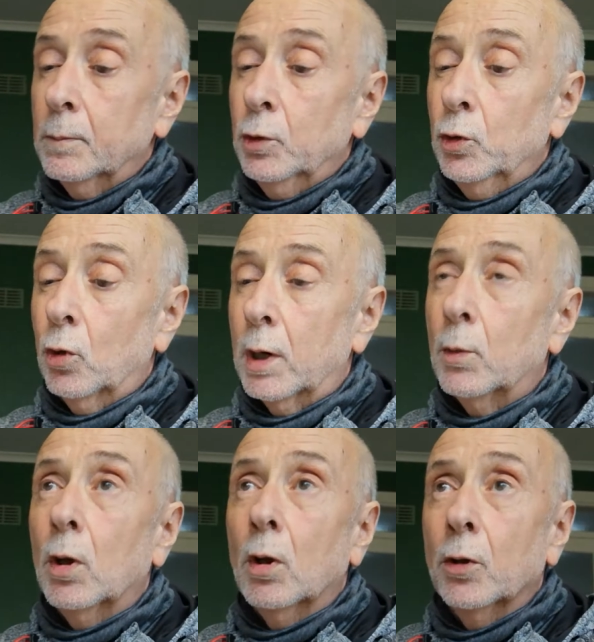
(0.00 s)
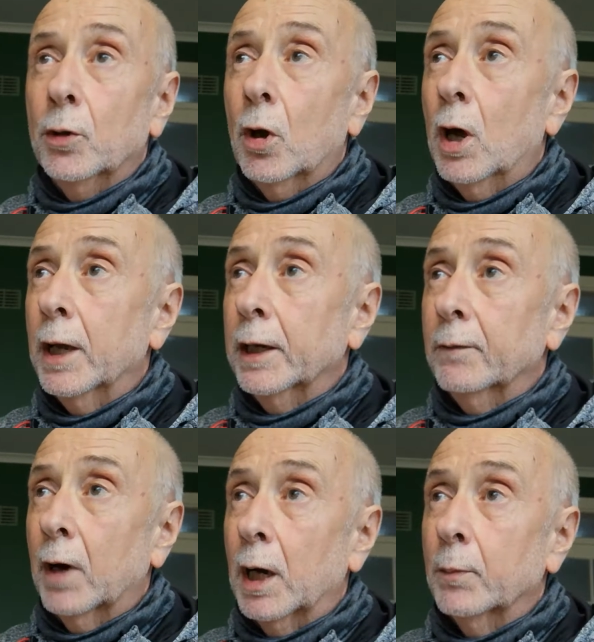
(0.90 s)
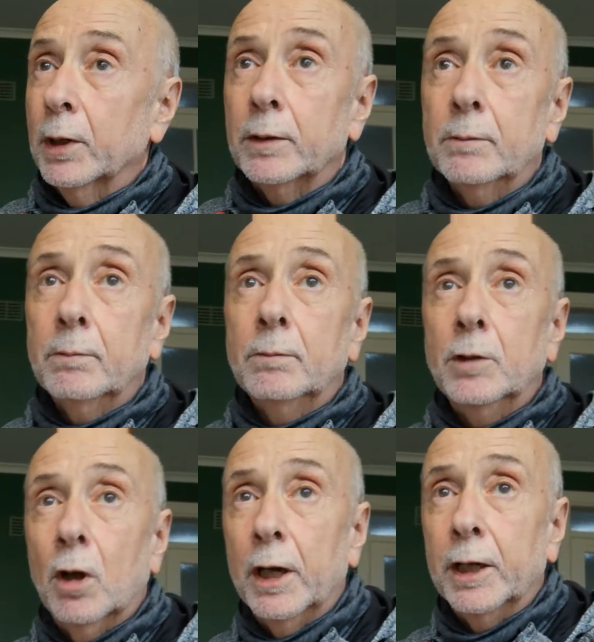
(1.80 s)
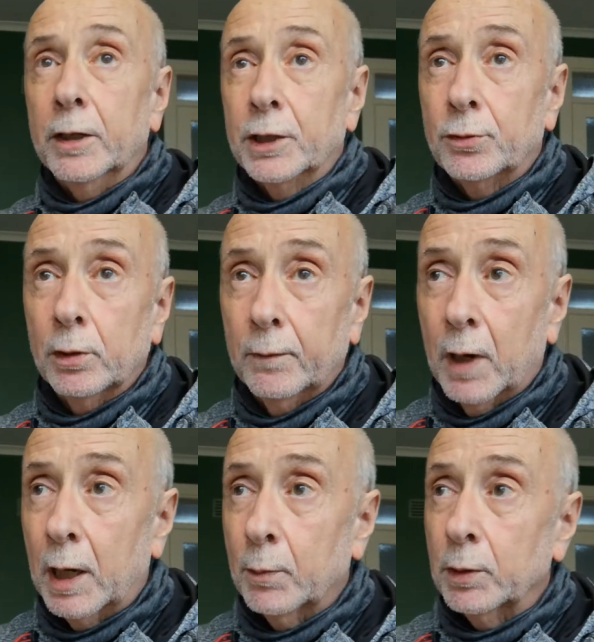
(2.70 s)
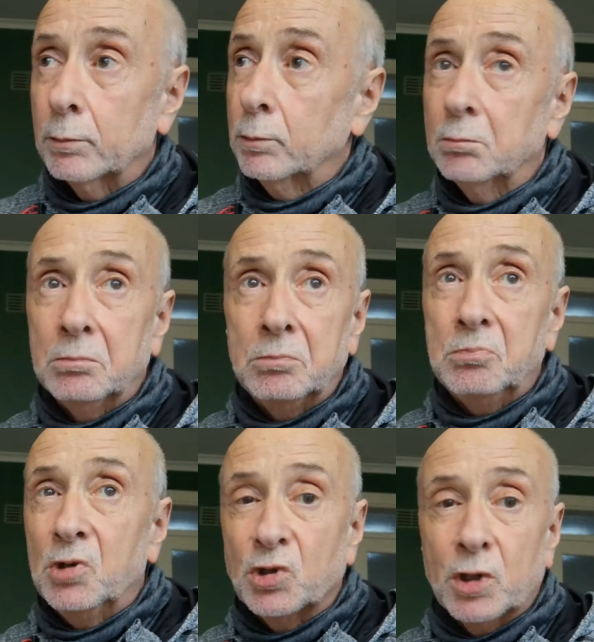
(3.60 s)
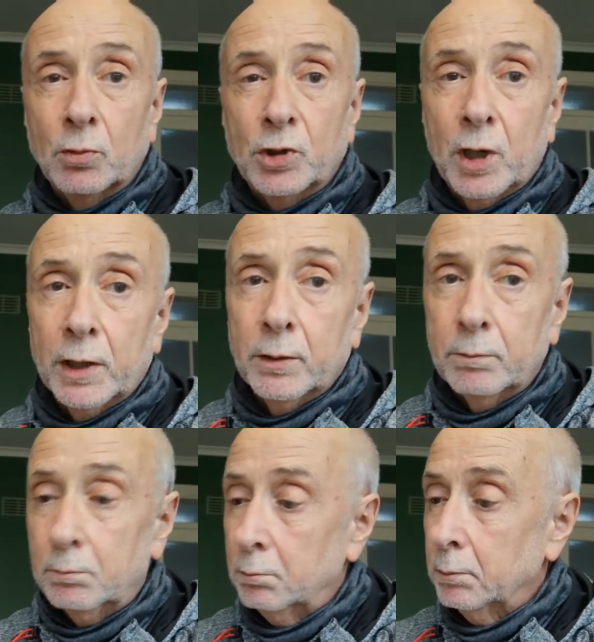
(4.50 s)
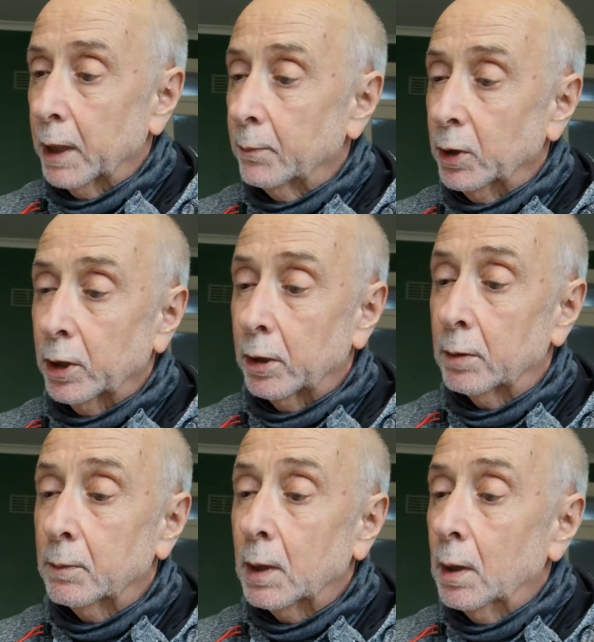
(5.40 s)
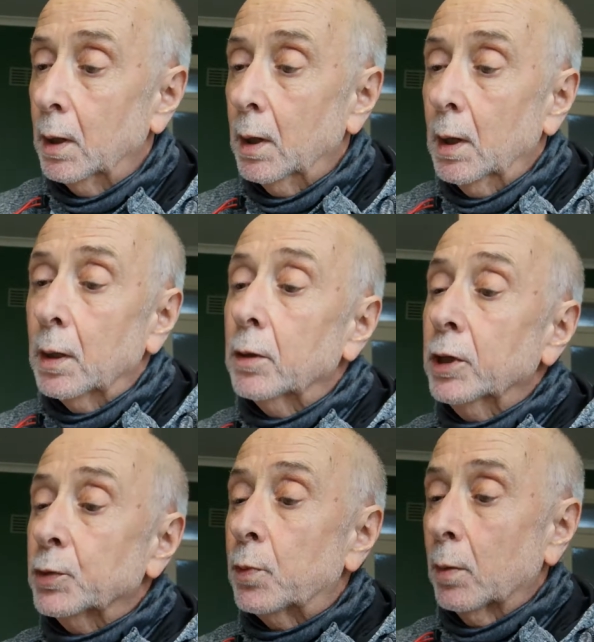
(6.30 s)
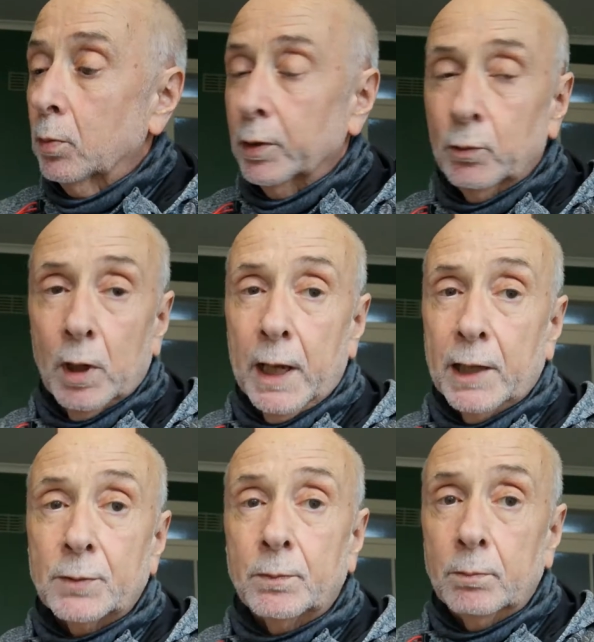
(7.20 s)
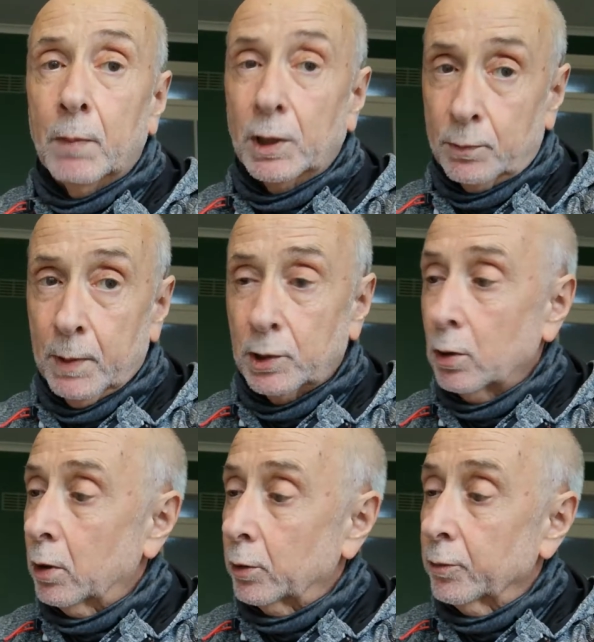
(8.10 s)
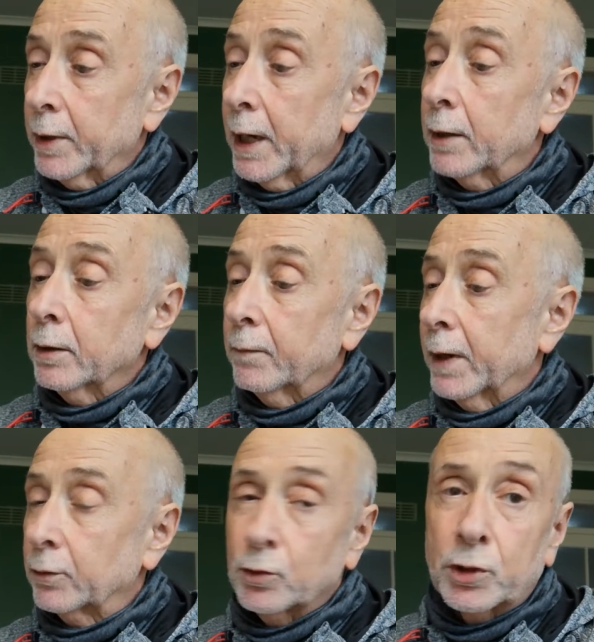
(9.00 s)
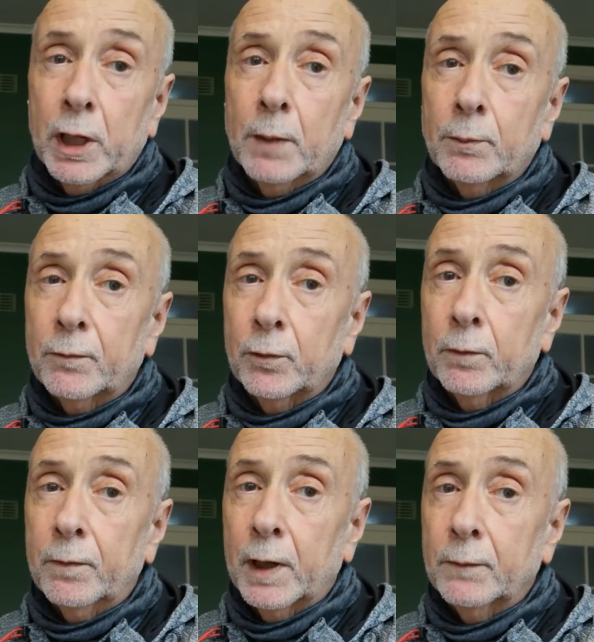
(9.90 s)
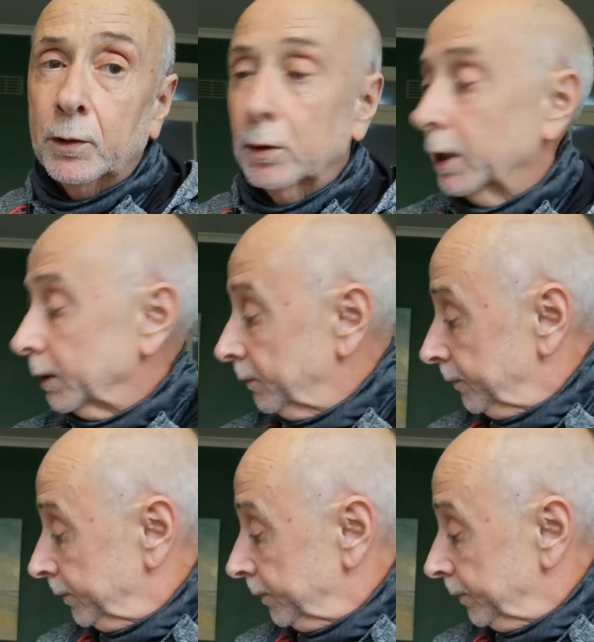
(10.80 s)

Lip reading: normal non-industrial environment, just outside in ambient air, these probably would last much, much longer than that. In fact, they're stamped for a 5-year life.